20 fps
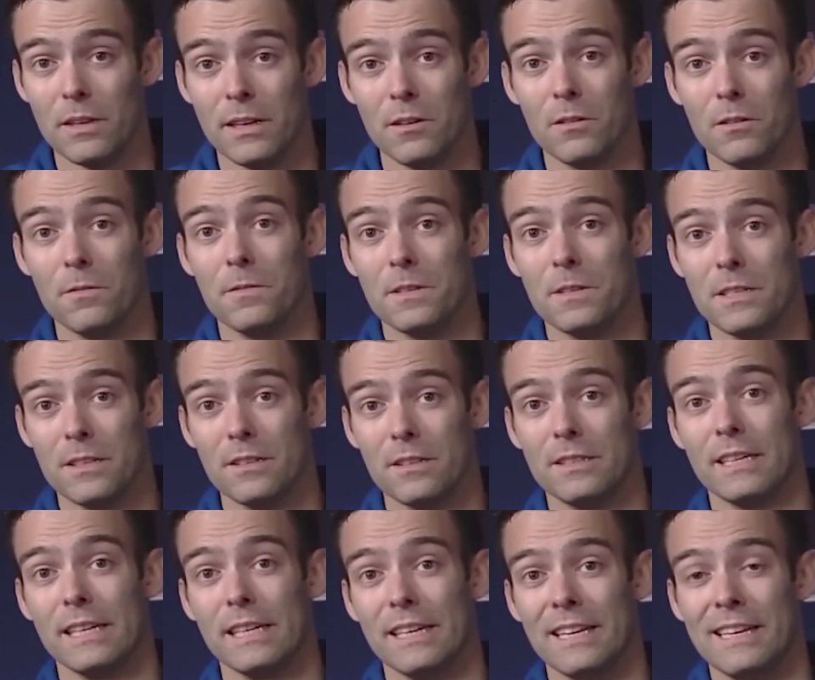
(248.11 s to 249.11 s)
and it'll
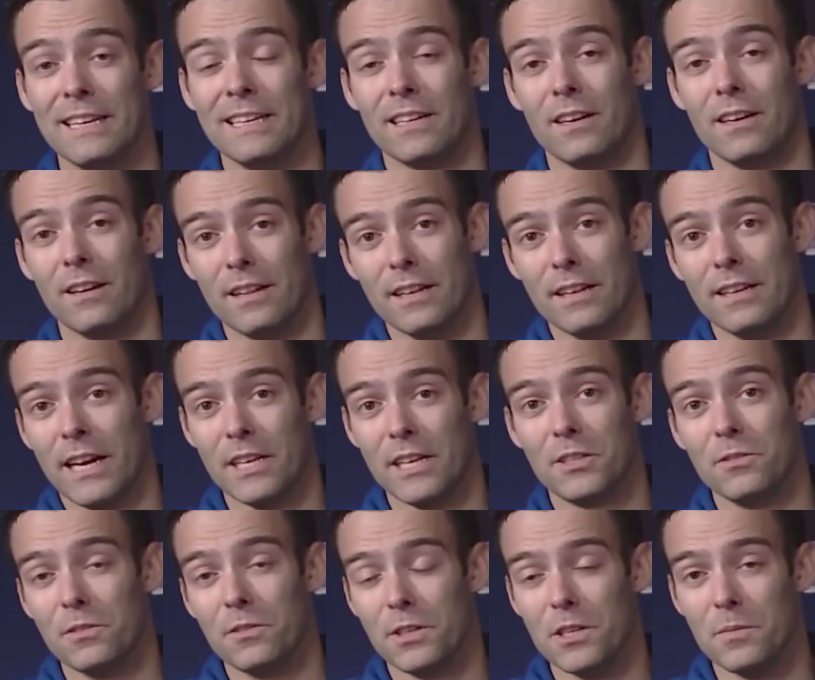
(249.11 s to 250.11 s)
facilitate kind of that
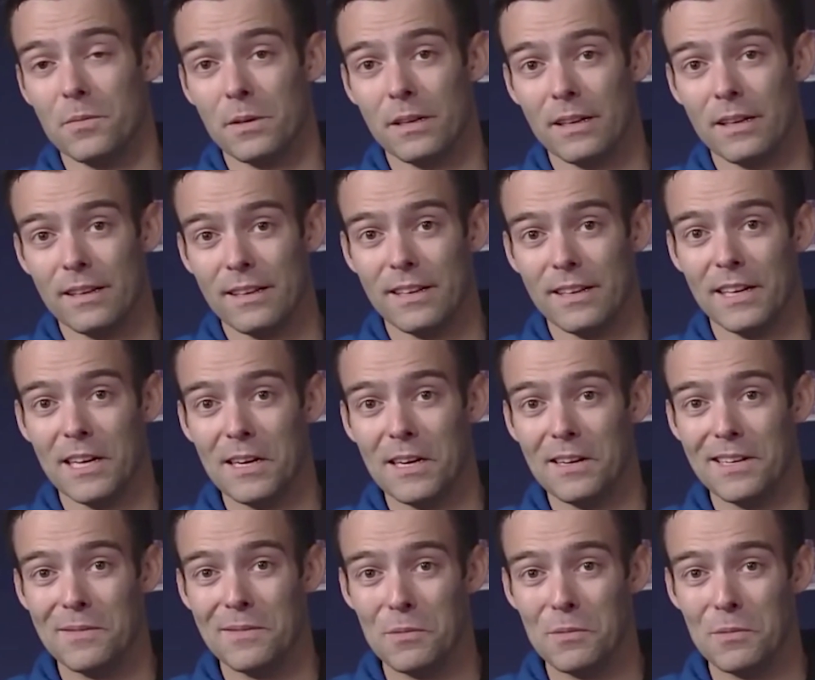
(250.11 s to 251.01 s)
natural human uh,